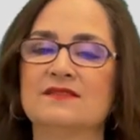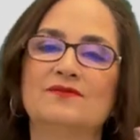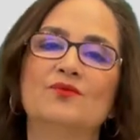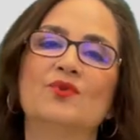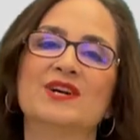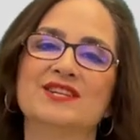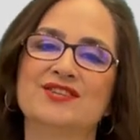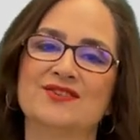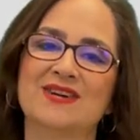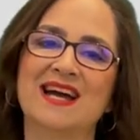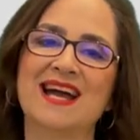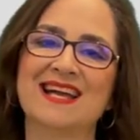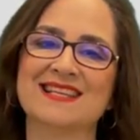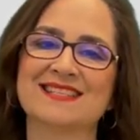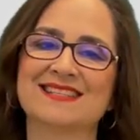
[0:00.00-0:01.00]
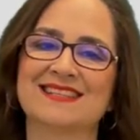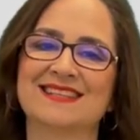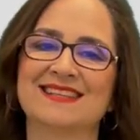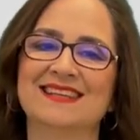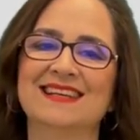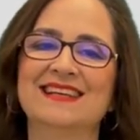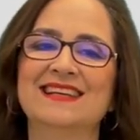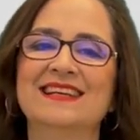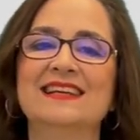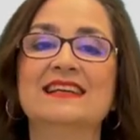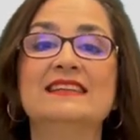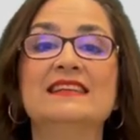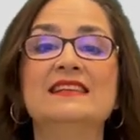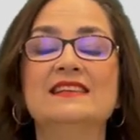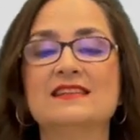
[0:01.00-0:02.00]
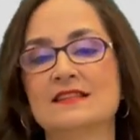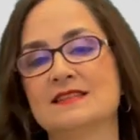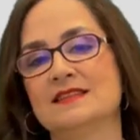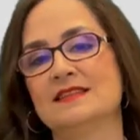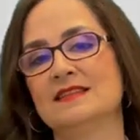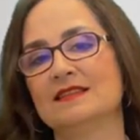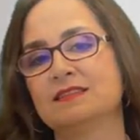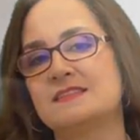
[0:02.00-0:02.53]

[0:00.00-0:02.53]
of what to ask. The nursing